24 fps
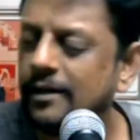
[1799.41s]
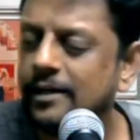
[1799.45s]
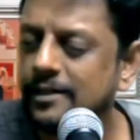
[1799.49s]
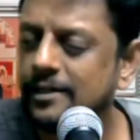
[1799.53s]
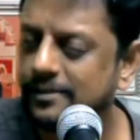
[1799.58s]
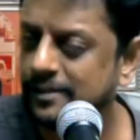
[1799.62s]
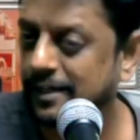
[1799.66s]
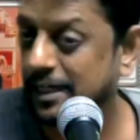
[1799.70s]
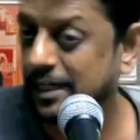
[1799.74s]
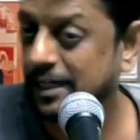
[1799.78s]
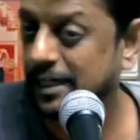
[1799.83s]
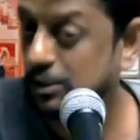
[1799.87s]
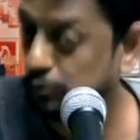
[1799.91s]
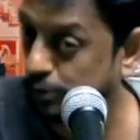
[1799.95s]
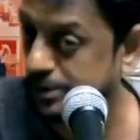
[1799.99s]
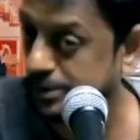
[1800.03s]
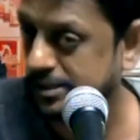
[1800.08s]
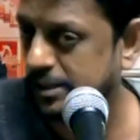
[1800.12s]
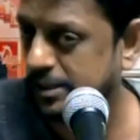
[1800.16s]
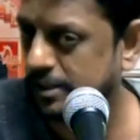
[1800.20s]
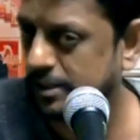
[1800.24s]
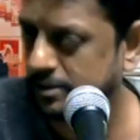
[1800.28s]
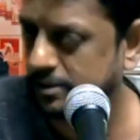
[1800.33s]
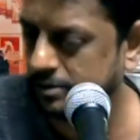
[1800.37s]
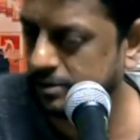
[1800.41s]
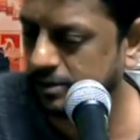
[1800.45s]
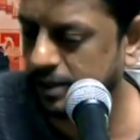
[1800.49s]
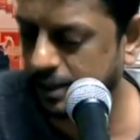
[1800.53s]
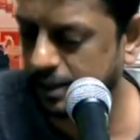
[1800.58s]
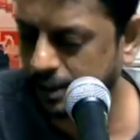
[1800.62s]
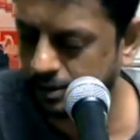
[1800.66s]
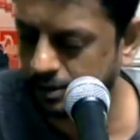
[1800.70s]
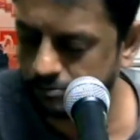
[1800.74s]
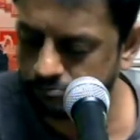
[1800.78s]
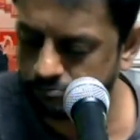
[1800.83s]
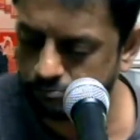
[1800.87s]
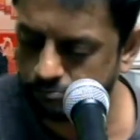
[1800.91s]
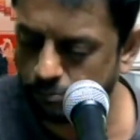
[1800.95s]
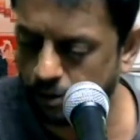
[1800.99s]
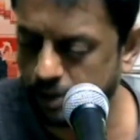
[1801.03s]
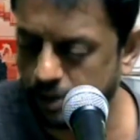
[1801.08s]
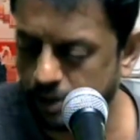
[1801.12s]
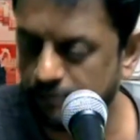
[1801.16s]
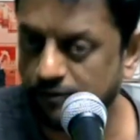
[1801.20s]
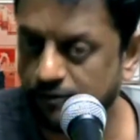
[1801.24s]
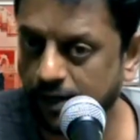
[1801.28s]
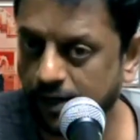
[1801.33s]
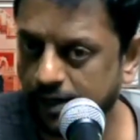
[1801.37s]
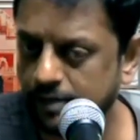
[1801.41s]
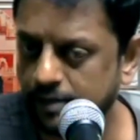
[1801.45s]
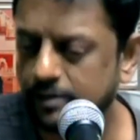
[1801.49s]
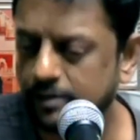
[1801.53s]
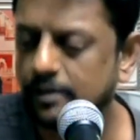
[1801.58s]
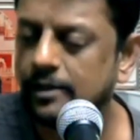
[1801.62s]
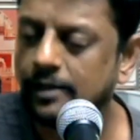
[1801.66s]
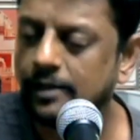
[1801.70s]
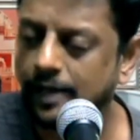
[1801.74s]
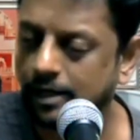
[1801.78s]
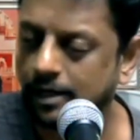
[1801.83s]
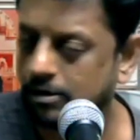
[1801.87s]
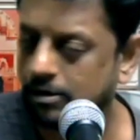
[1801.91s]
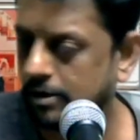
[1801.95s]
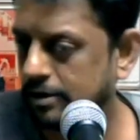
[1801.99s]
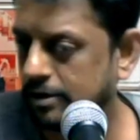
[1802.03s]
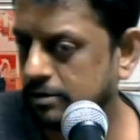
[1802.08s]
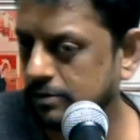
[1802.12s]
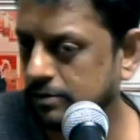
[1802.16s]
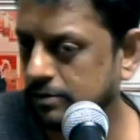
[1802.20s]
So they can twist it, they can modify it according to